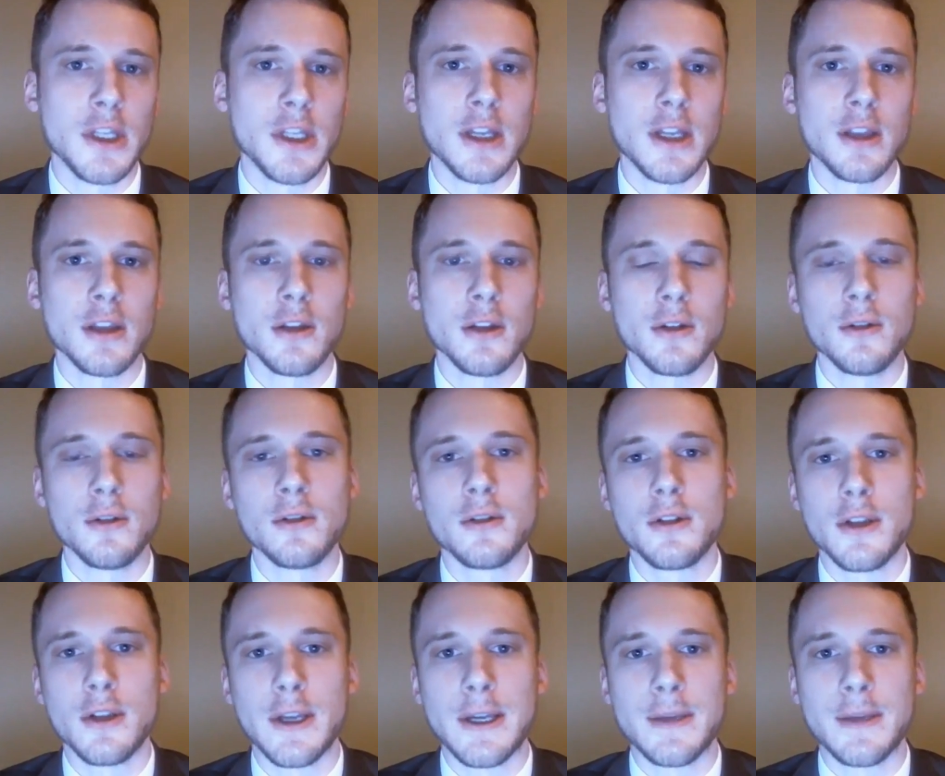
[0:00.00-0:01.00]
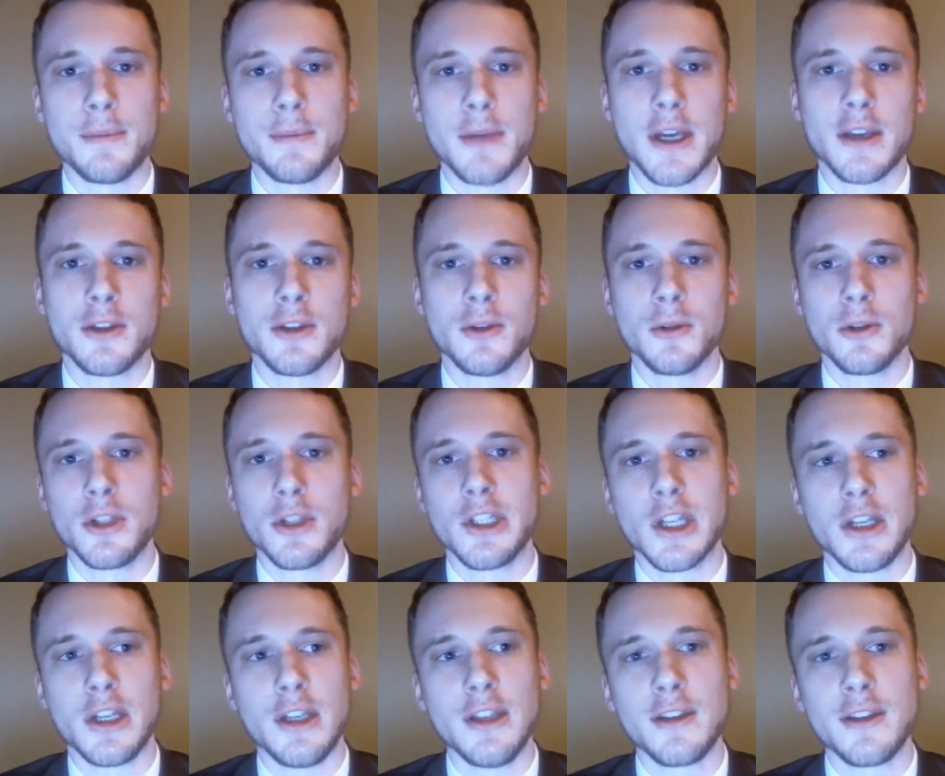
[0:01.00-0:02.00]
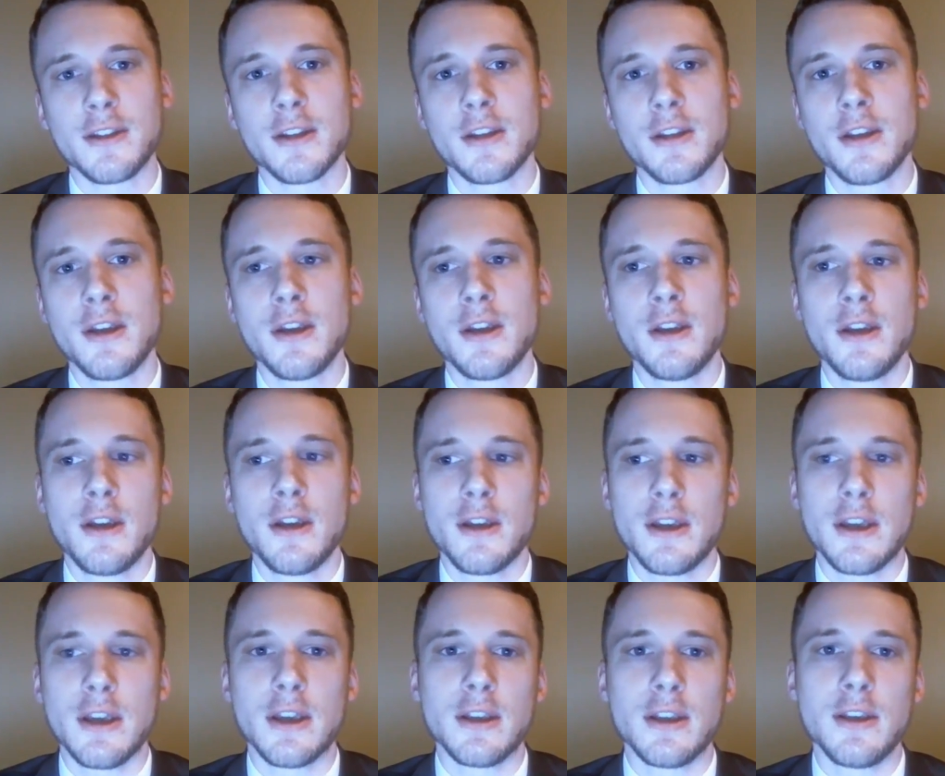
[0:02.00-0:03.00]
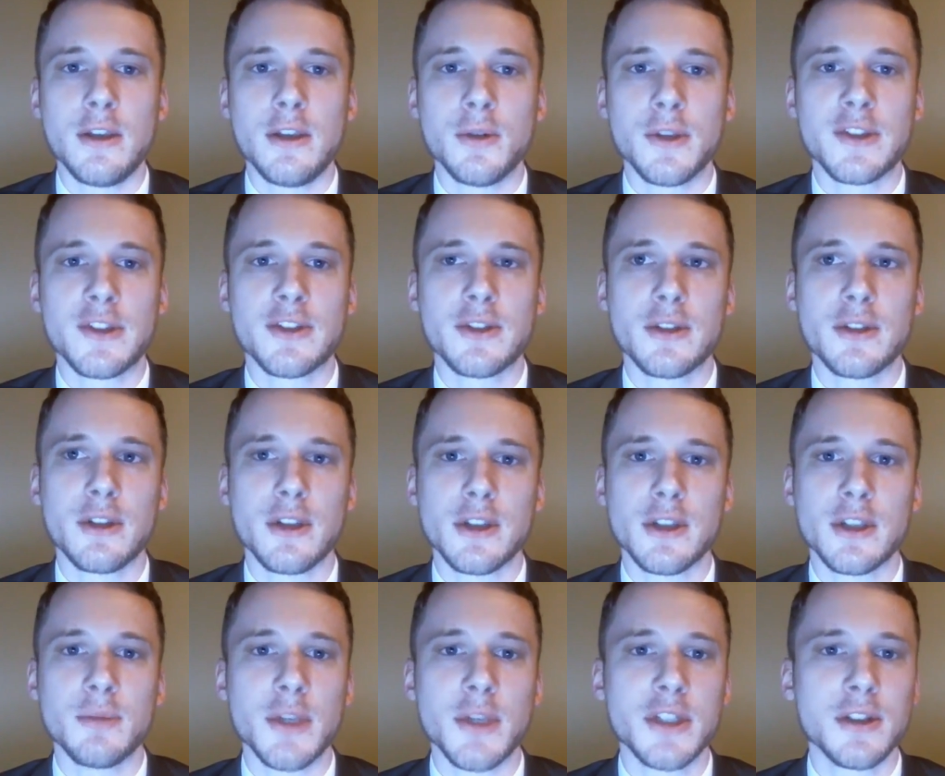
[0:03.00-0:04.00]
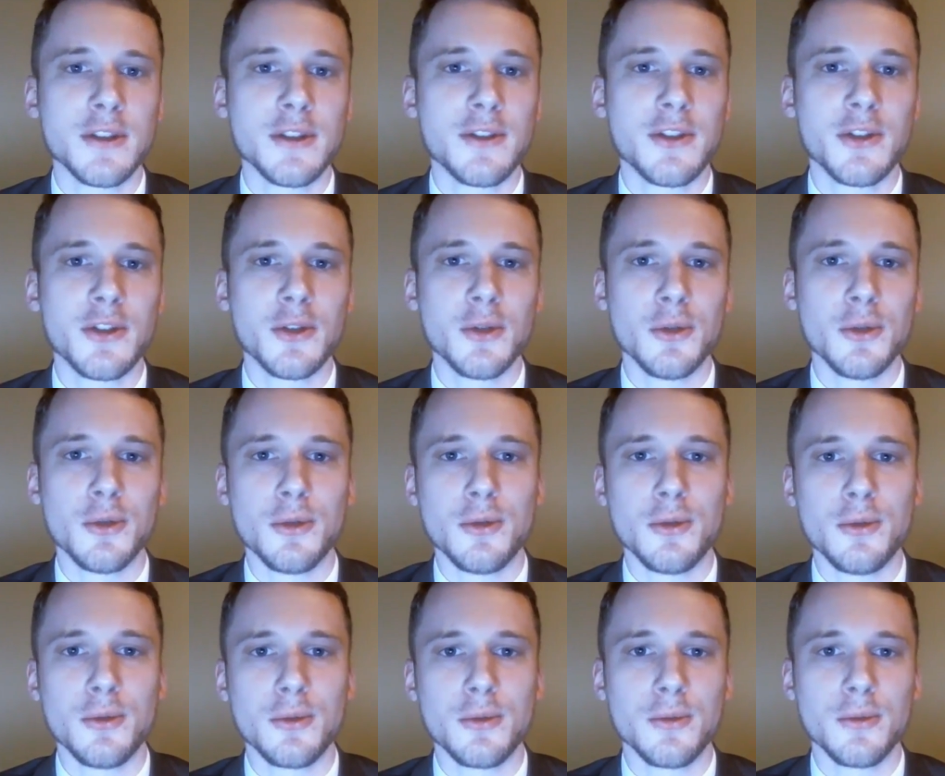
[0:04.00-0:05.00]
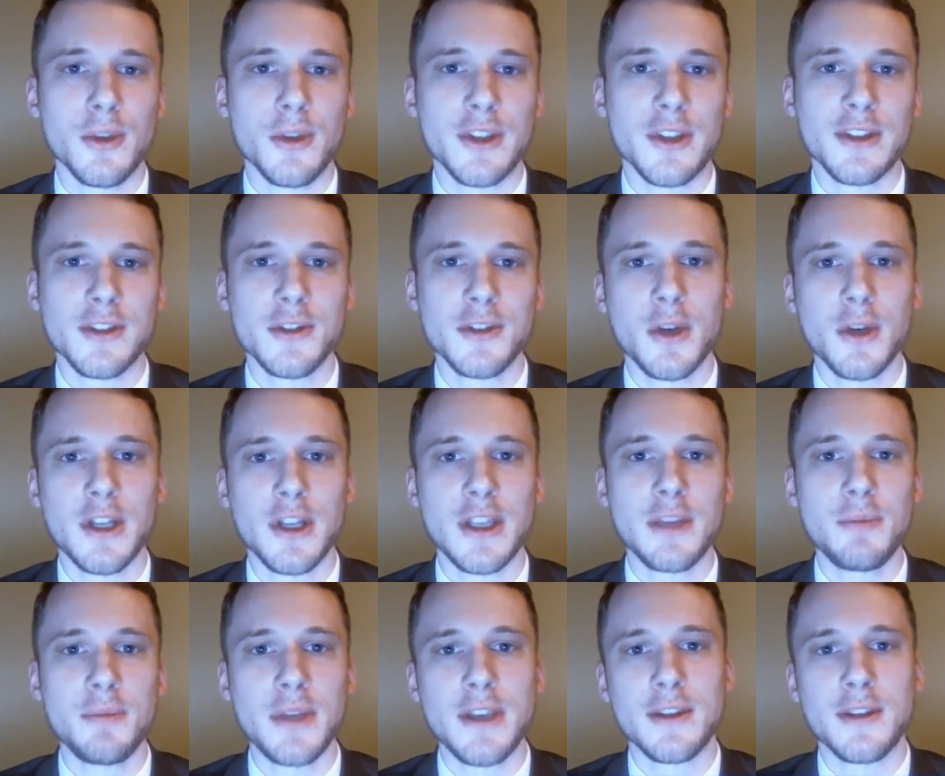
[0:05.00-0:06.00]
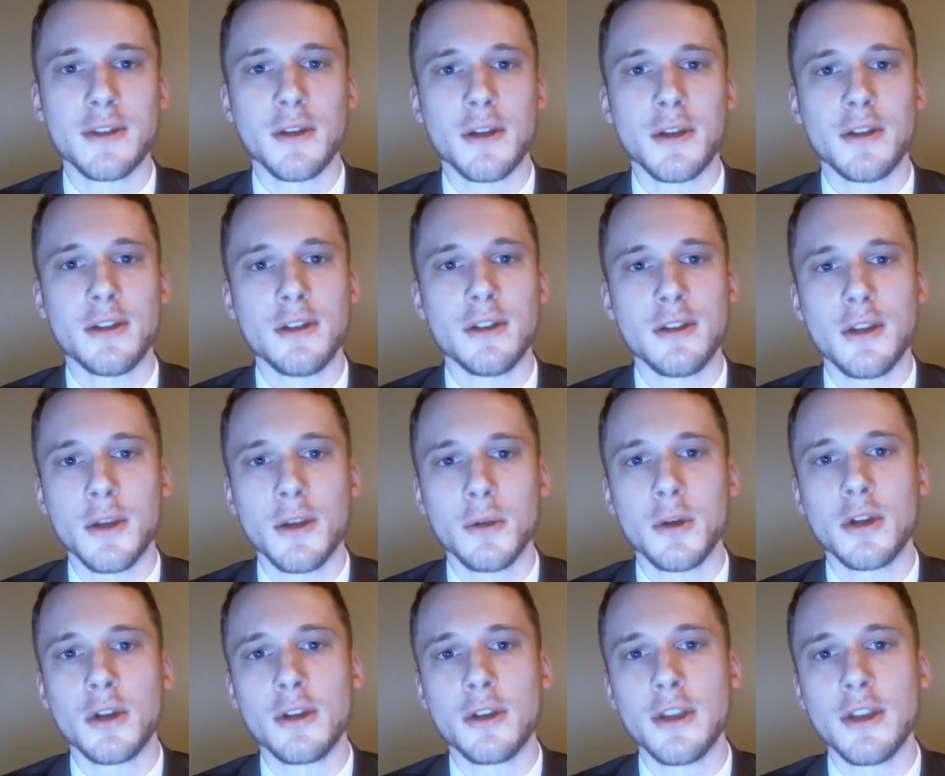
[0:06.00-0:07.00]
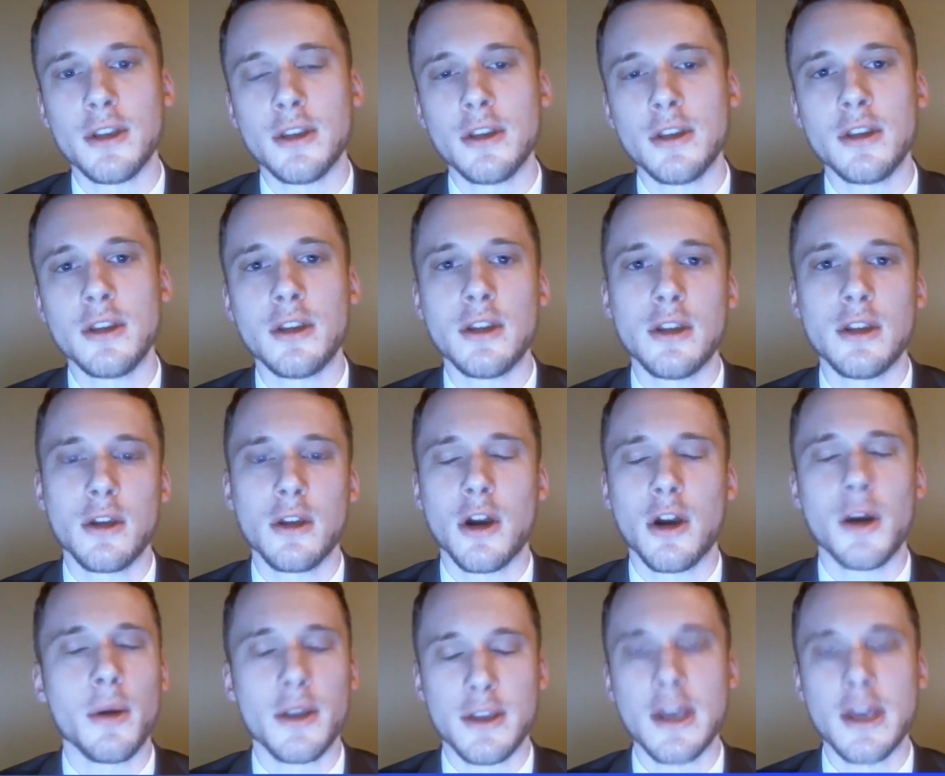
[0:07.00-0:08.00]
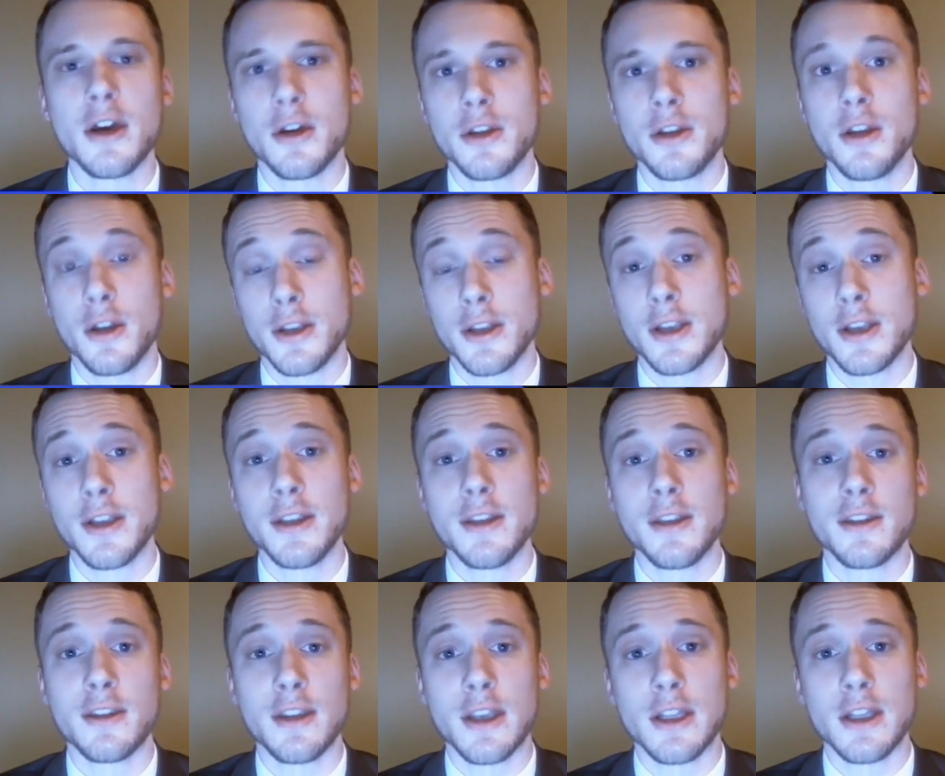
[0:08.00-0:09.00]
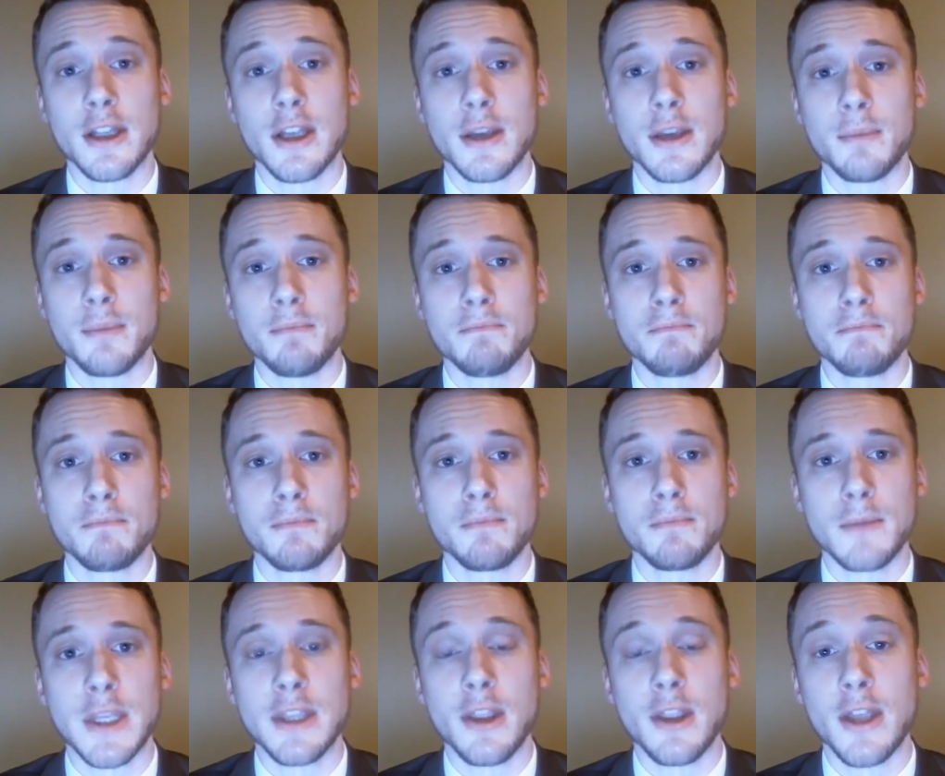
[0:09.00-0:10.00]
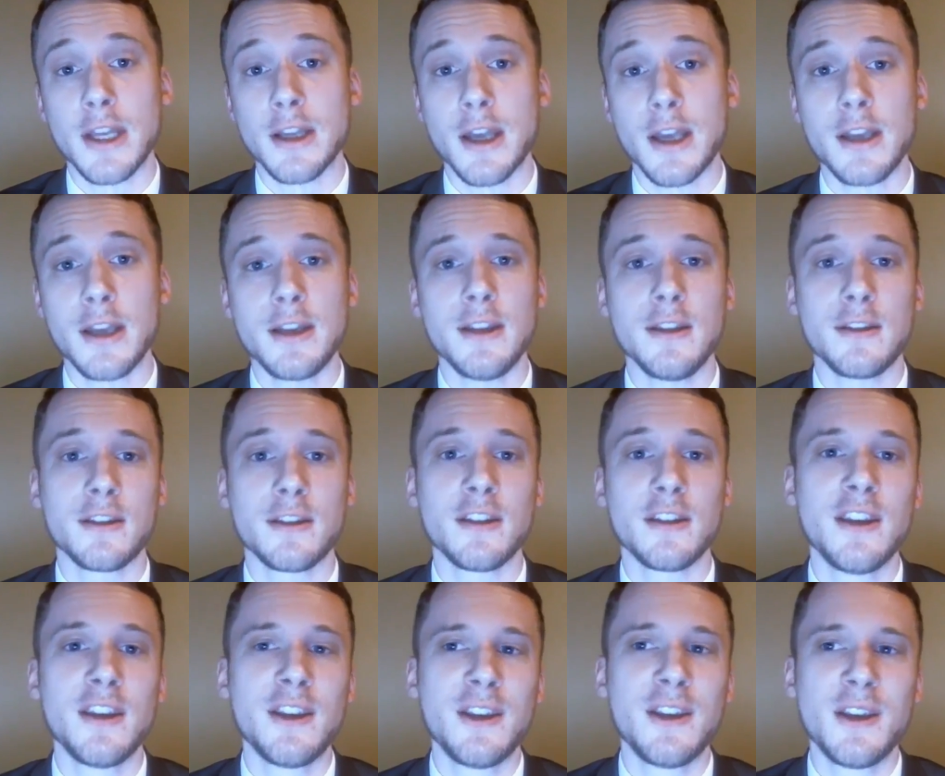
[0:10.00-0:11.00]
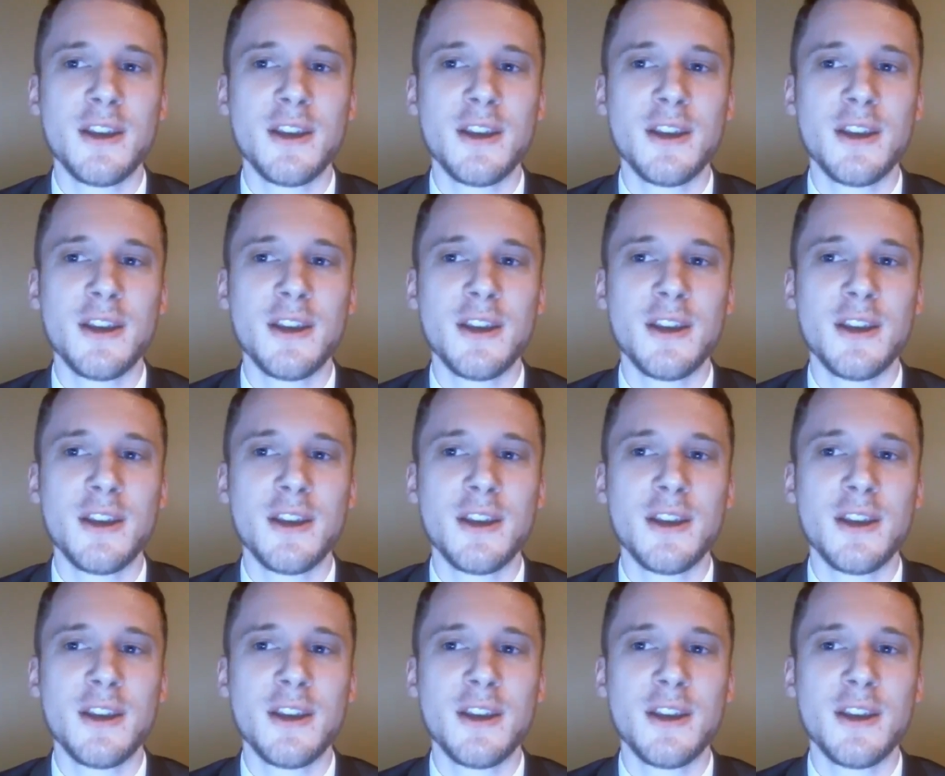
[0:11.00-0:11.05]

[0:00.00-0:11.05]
of Anita Hill um, back in the early nineties. And he was uh, commissioned to essentially write a hit piece on Hillary Clinton, or yeah, on, on the Clintons in, um, in the late nineties.